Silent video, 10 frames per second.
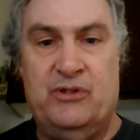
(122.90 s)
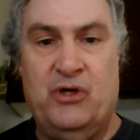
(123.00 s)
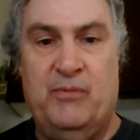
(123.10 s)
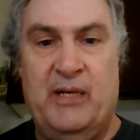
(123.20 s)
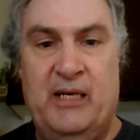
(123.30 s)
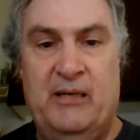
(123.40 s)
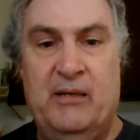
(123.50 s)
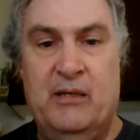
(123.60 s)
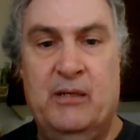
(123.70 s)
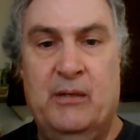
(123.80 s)
so many
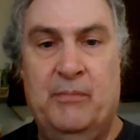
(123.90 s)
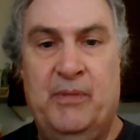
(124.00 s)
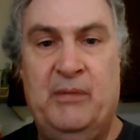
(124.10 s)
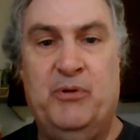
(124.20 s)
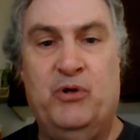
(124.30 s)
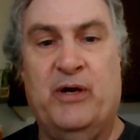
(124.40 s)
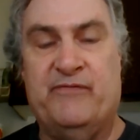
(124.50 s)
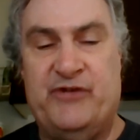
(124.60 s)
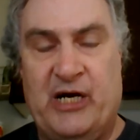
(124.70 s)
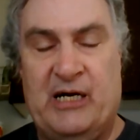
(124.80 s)
people who
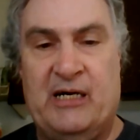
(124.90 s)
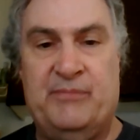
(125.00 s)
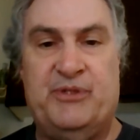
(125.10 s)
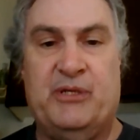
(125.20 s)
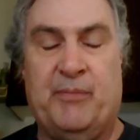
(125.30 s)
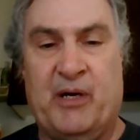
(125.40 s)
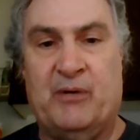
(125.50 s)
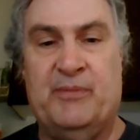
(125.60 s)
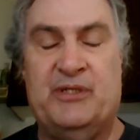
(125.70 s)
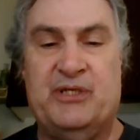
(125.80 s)
have jobs and
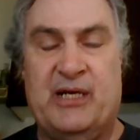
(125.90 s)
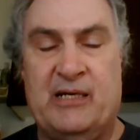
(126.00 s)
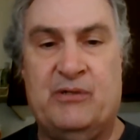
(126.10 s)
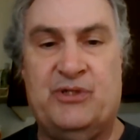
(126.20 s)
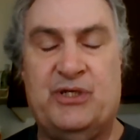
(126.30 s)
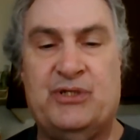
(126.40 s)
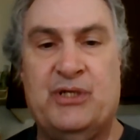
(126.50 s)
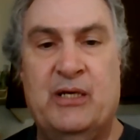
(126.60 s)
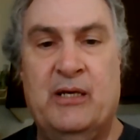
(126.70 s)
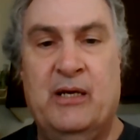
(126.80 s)
apartments and houses,